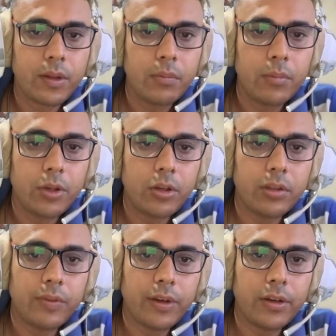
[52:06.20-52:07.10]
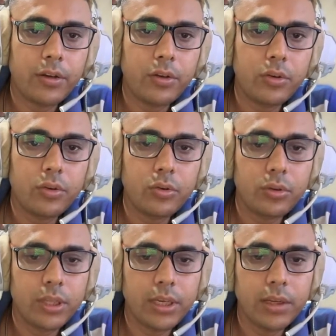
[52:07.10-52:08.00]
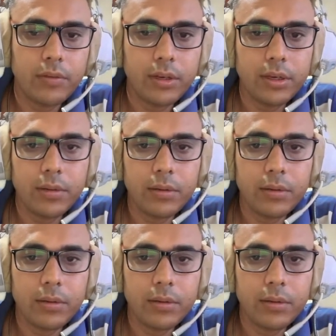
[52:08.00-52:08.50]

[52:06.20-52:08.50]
because if I don't go, then he will